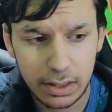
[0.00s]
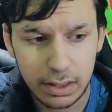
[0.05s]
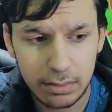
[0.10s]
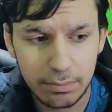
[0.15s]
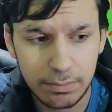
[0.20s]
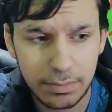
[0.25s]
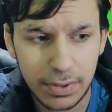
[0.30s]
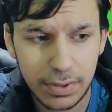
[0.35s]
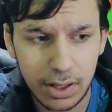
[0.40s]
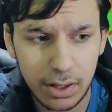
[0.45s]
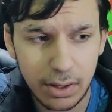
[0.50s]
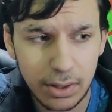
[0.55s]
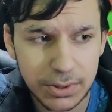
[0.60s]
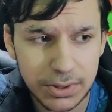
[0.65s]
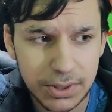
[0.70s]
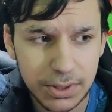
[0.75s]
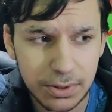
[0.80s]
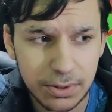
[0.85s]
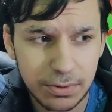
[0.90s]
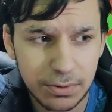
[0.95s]
but
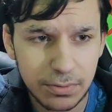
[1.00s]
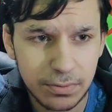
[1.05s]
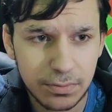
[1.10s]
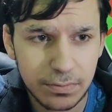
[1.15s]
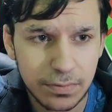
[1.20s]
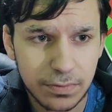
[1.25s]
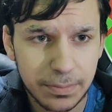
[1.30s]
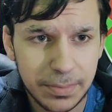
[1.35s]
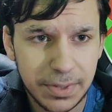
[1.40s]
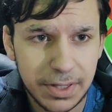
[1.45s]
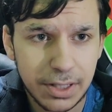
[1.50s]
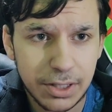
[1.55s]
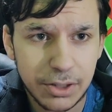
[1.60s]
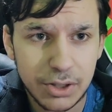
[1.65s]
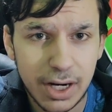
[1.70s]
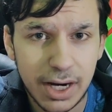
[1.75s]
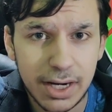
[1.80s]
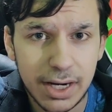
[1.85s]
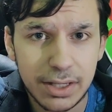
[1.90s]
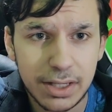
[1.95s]
also for me to
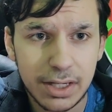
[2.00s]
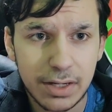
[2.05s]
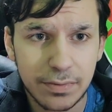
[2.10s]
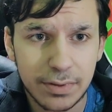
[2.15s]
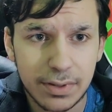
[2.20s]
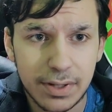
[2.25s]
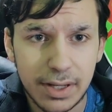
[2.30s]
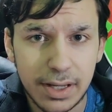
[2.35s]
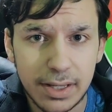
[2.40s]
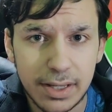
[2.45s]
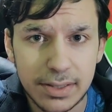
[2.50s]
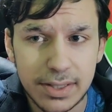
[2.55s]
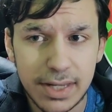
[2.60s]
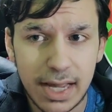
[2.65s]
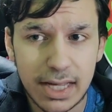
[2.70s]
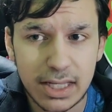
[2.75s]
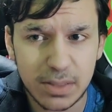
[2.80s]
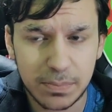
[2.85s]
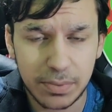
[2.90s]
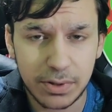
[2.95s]
try different things
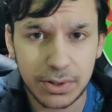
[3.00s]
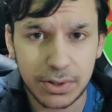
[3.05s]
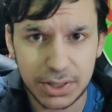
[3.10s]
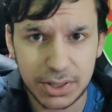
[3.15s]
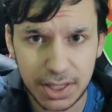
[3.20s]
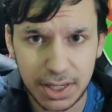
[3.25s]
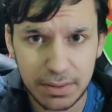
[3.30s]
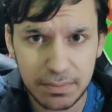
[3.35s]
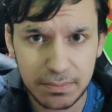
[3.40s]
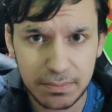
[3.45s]
as a person,